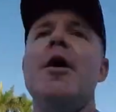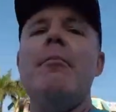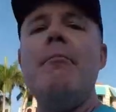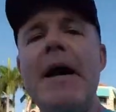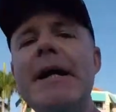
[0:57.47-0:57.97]

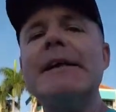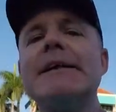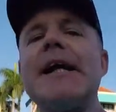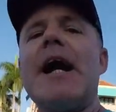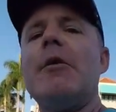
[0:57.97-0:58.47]
Many
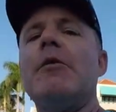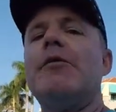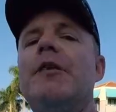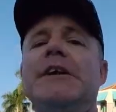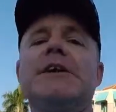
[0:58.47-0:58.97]
desirable
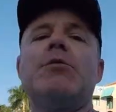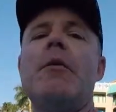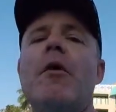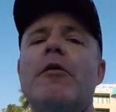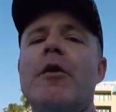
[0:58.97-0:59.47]
fish
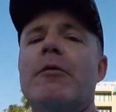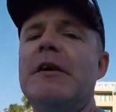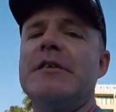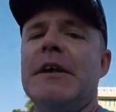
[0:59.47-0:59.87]
swim over the Reef's